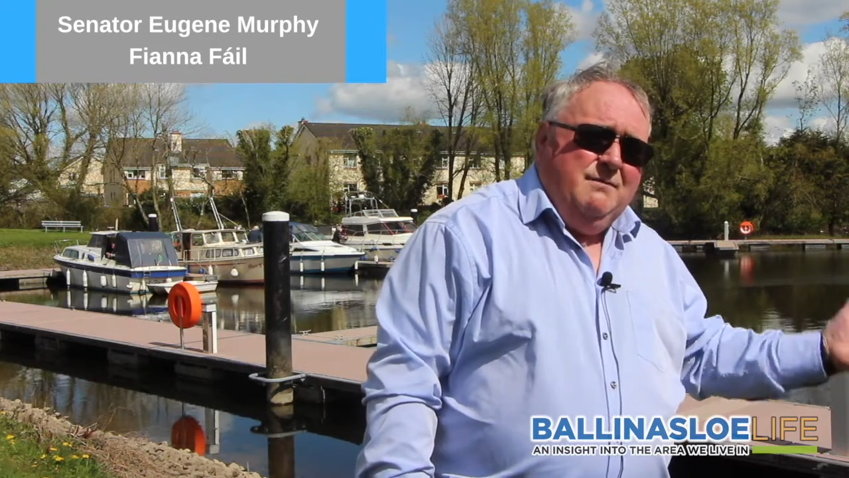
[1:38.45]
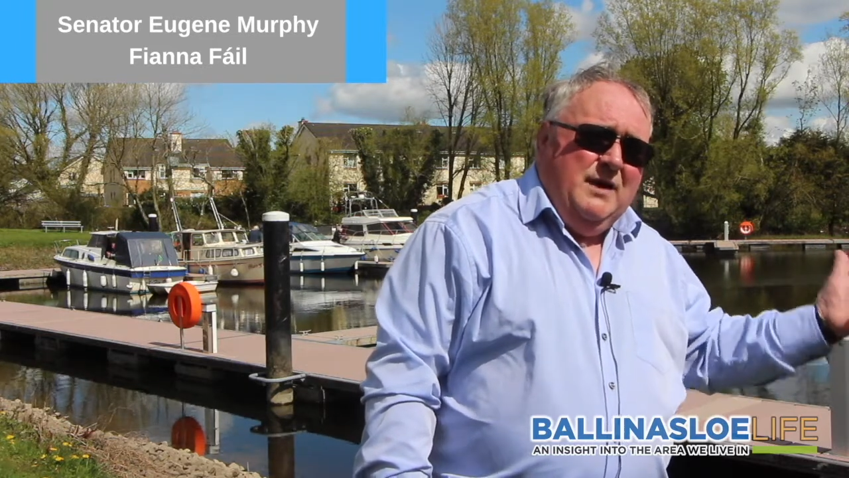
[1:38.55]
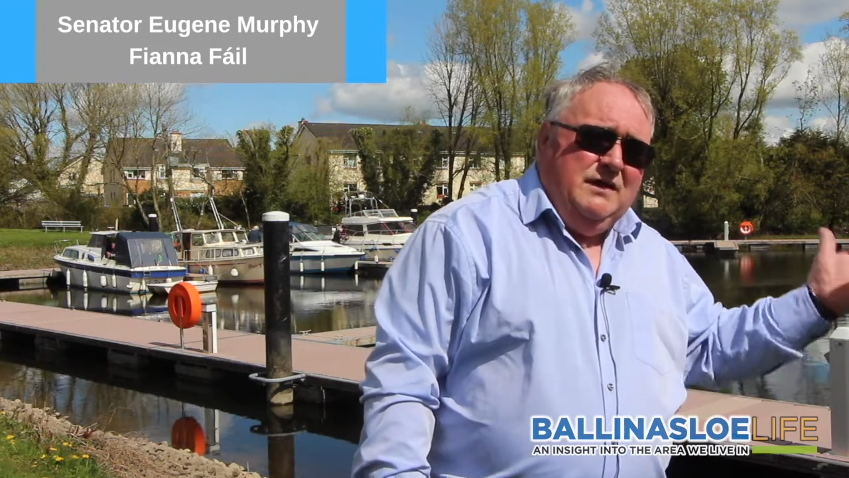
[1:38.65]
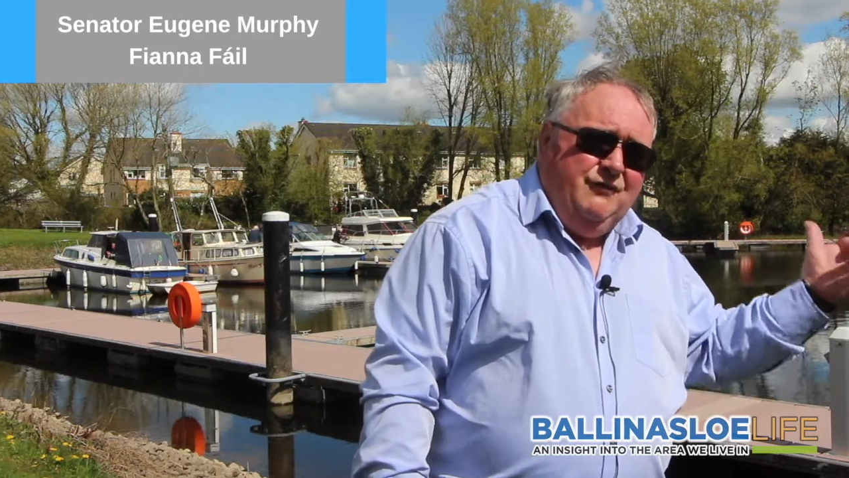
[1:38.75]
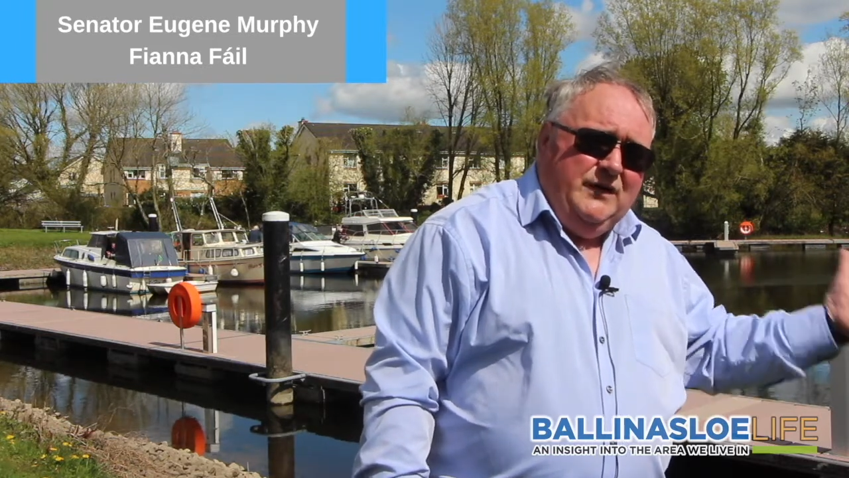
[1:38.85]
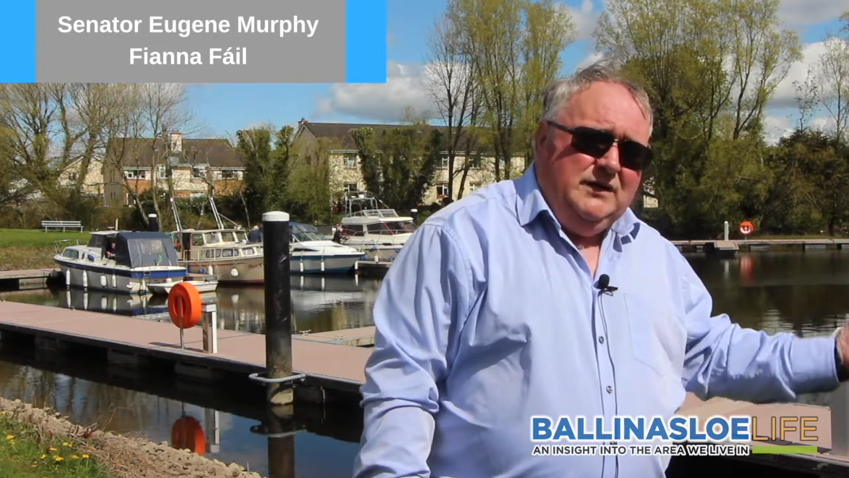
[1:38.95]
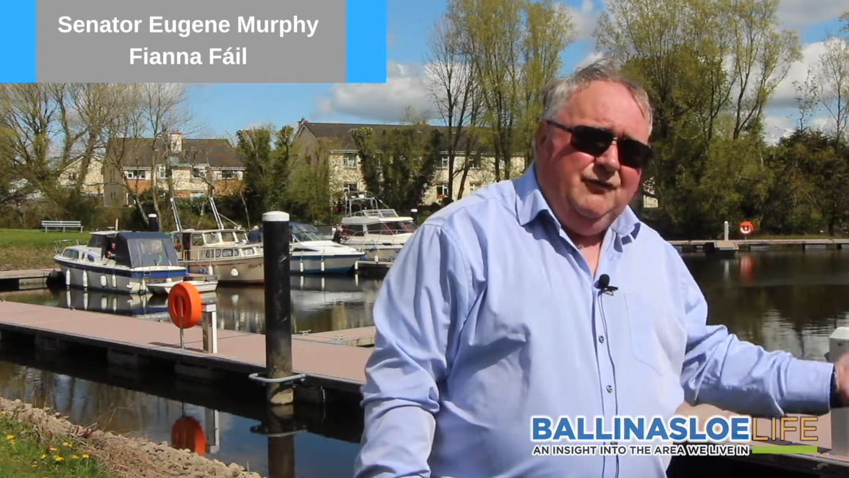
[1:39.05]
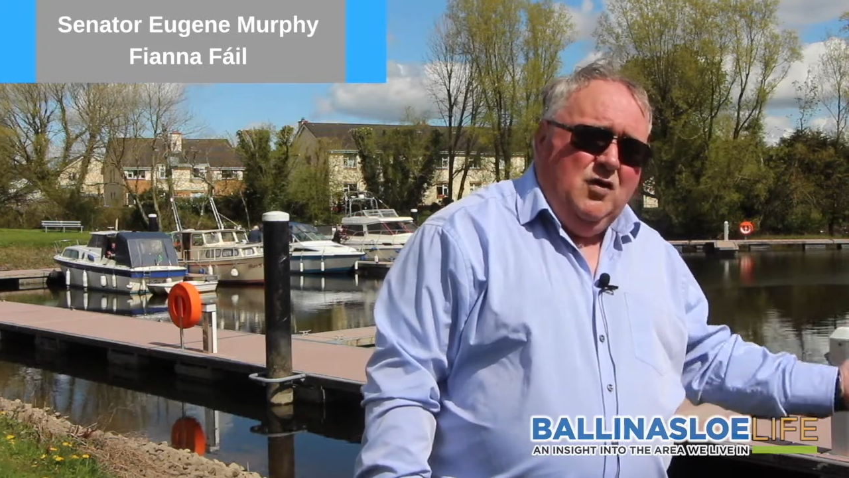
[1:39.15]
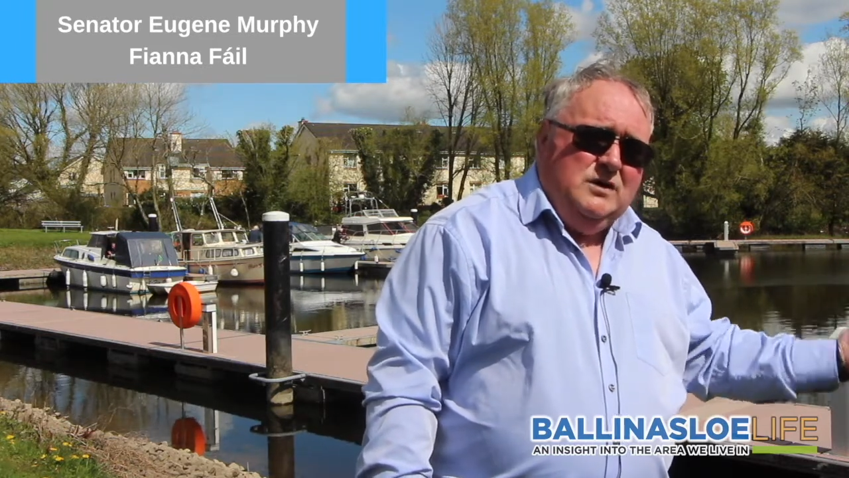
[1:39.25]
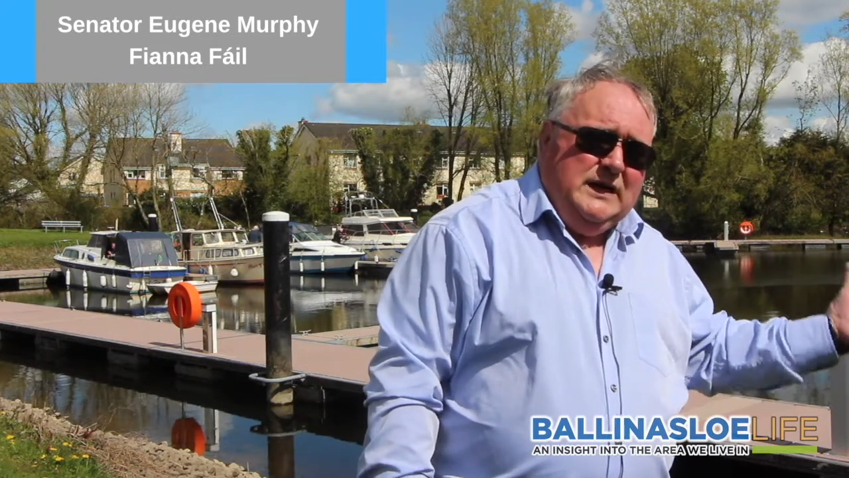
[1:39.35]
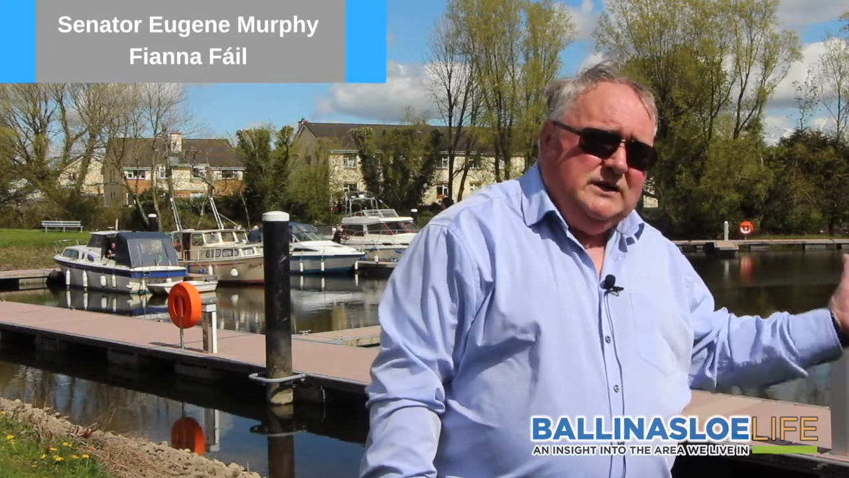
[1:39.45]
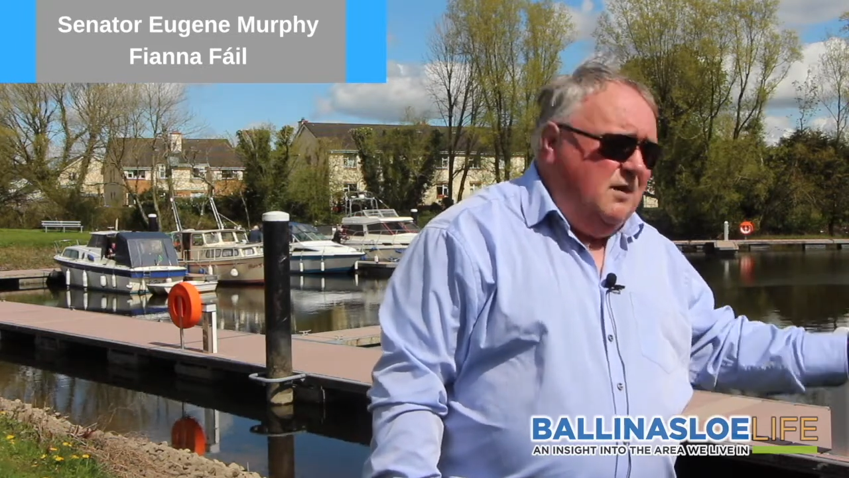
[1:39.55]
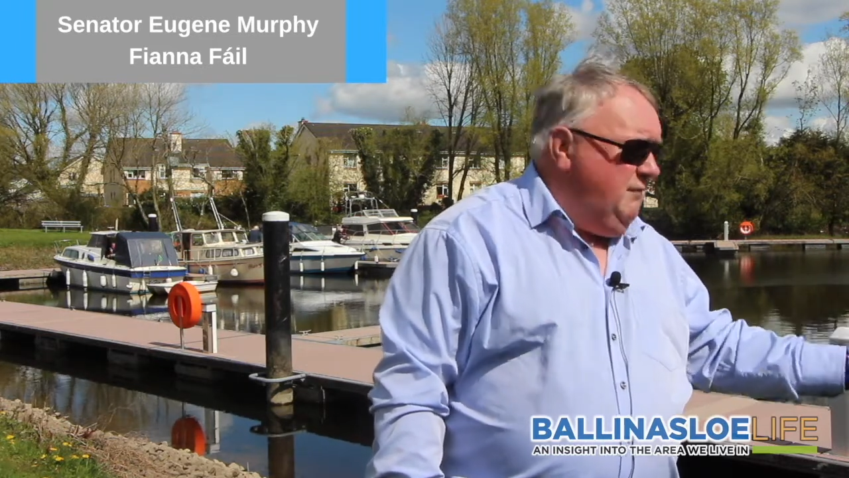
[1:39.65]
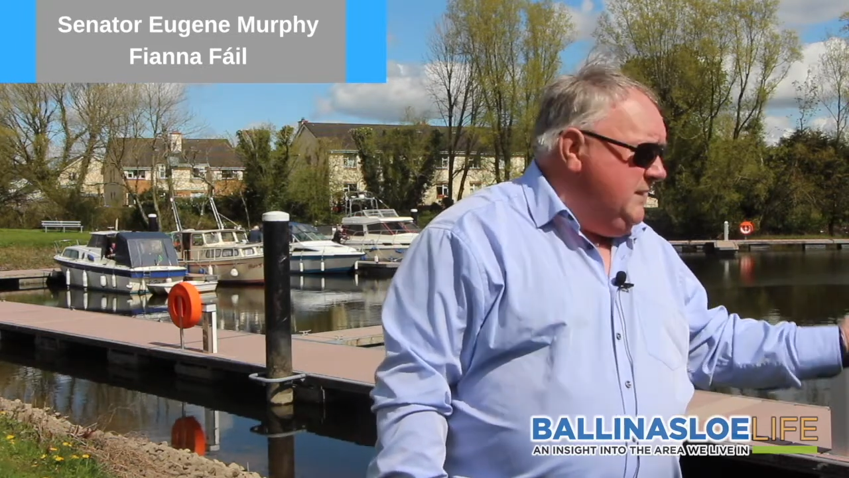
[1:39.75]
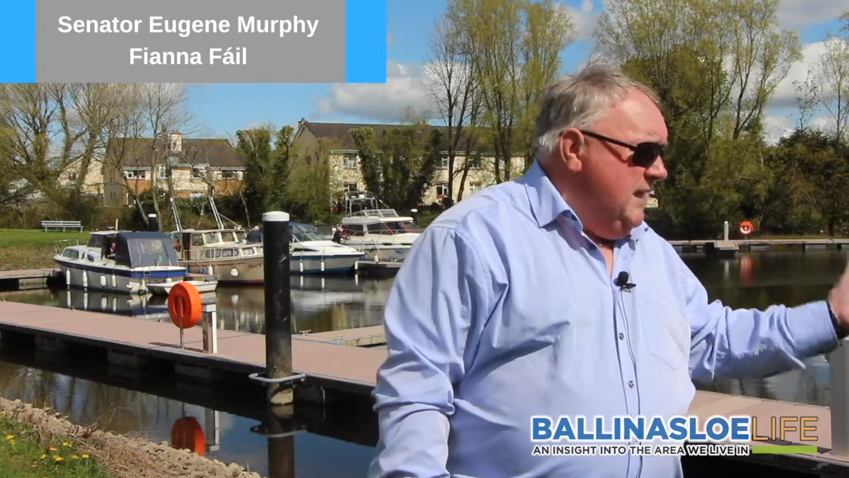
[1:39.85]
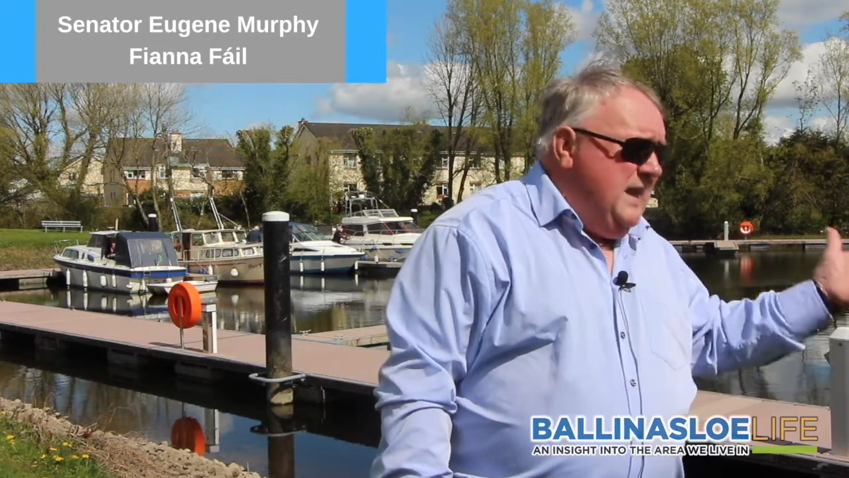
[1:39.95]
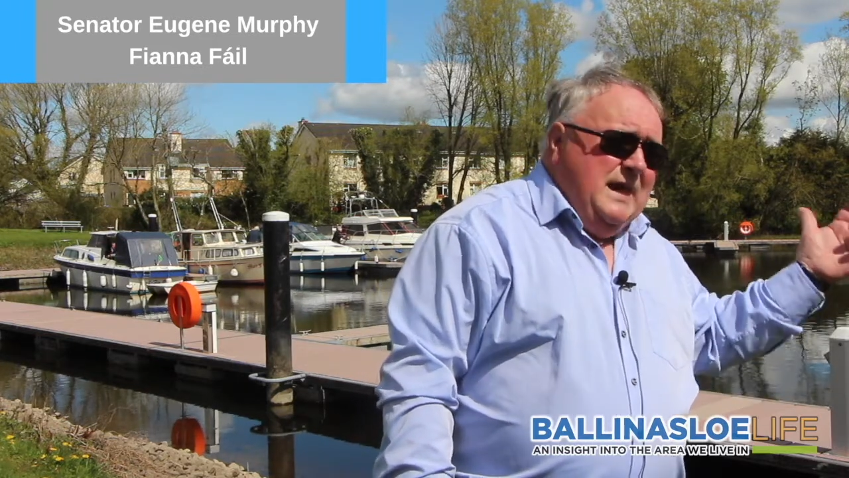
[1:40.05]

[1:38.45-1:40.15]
by a Fianna Fáil led government